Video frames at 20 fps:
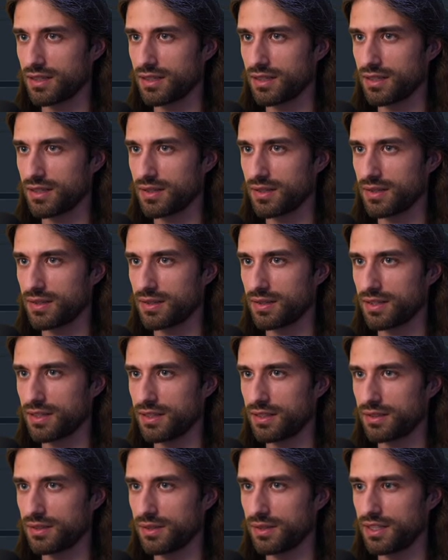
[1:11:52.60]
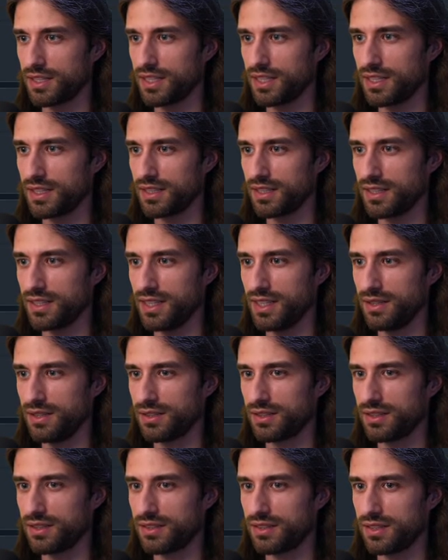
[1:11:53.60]
Okay, so here it
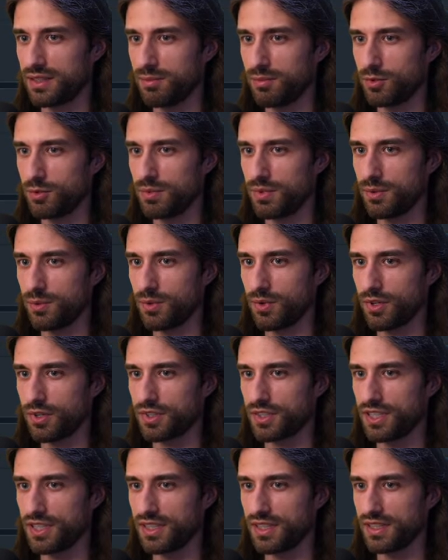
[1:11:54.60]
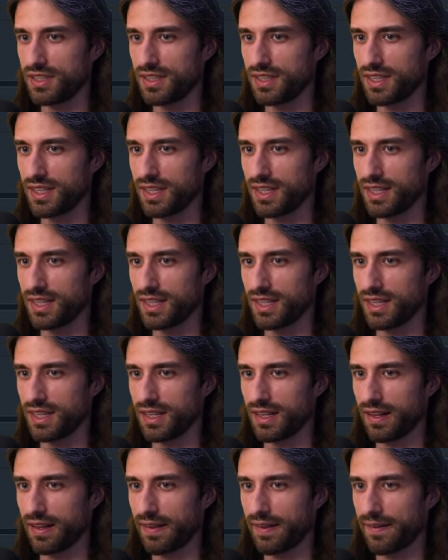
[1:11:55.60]
doesn't seem to be working.
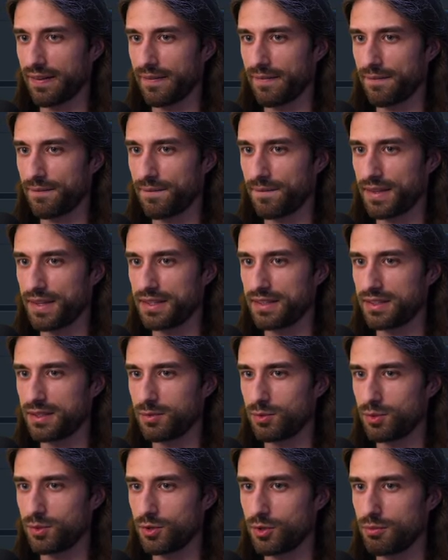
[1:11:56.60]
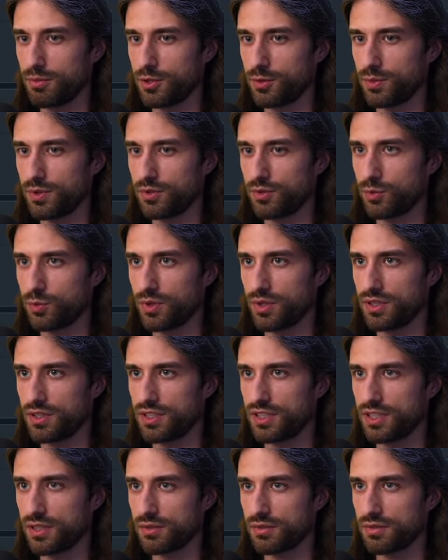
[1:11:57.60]
It seems to go between
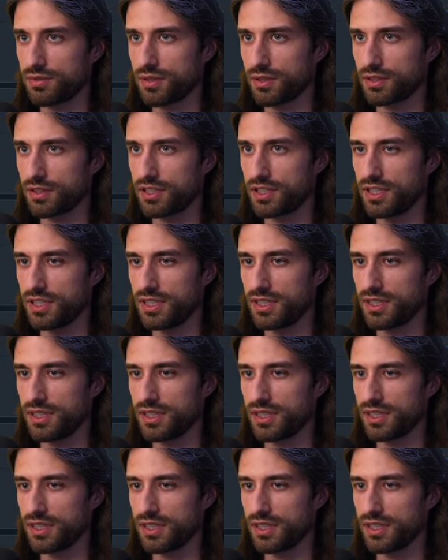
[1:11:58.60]
20 and 40.